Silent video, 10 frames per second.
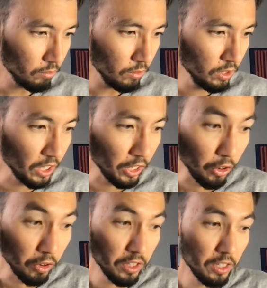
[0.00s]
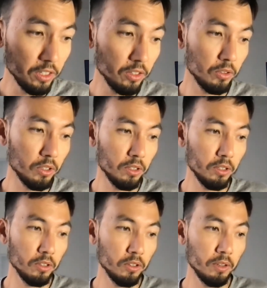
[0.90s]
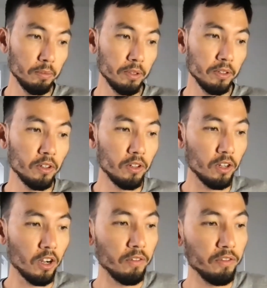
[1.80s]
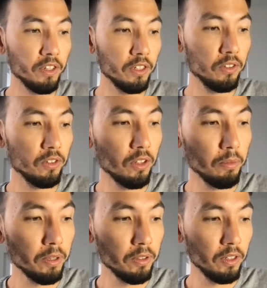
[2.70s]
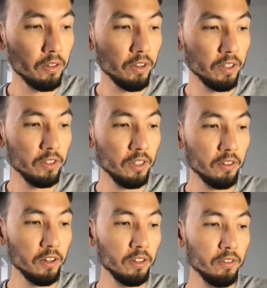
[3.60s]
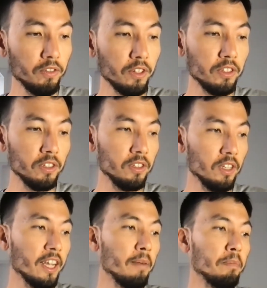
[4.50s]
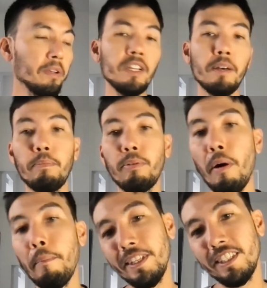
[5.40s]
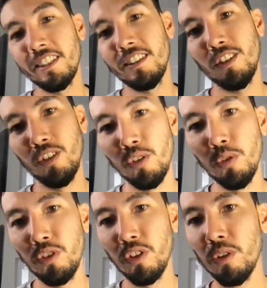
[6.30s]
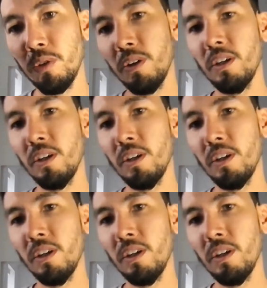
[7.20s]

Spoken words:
security to the person, or confidence to the person investing, right? Versus a company that promises to do so